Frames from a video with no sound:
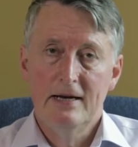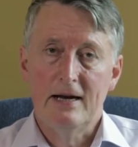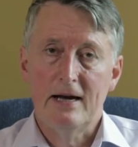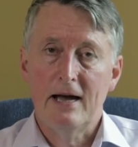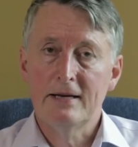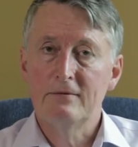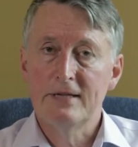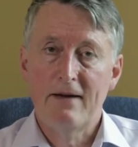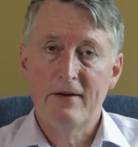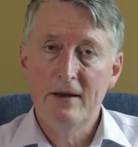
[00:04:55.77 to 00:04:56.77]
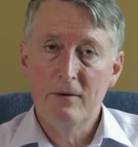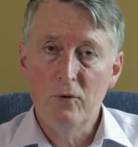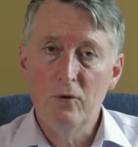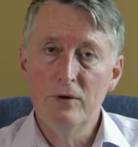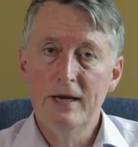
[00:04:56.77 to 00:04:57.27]
I don't want to have any
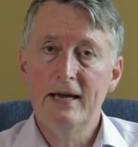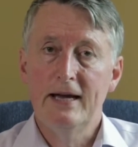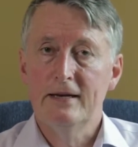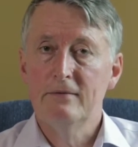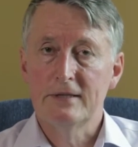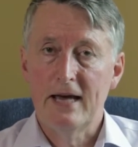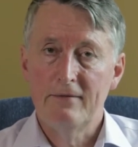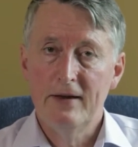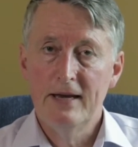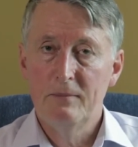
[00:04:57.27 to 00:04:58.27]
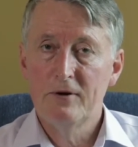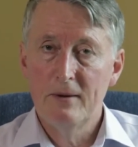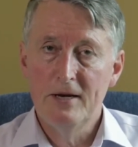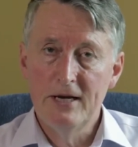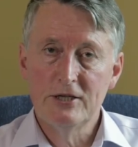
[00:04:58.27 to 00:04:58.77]
warning. I don't want to have any
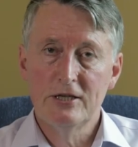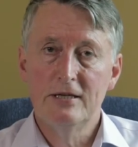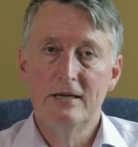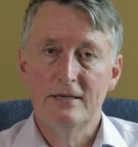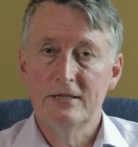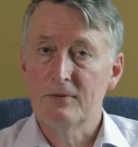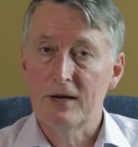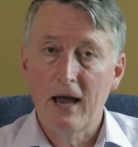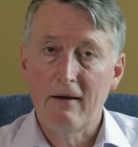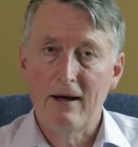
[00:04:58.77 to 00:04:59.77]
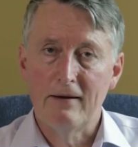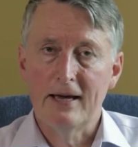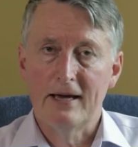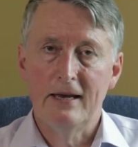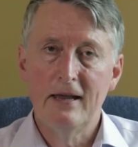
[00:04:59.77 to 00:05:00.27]
premonition. I just want to go out
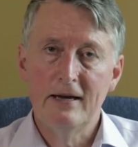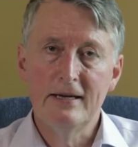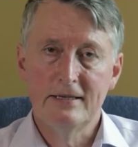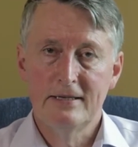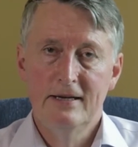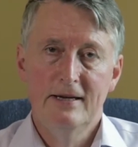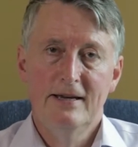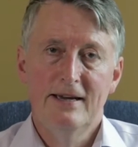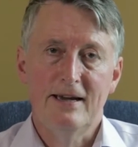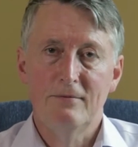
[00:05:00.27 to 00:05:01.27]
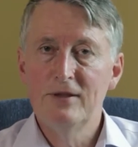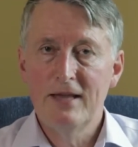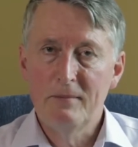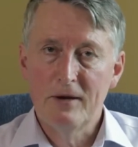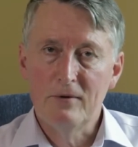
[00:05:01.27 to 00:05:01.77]
like a light. Wouldn't
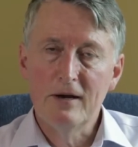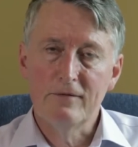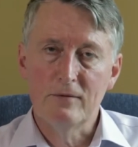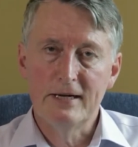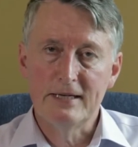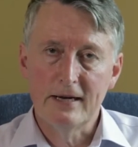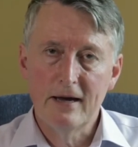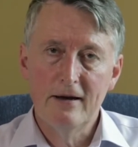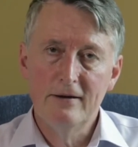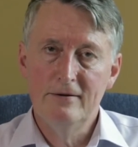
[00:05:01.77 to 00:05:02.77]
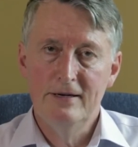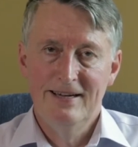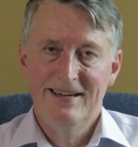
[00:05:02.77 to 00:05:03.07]
that be a wonderful way to go?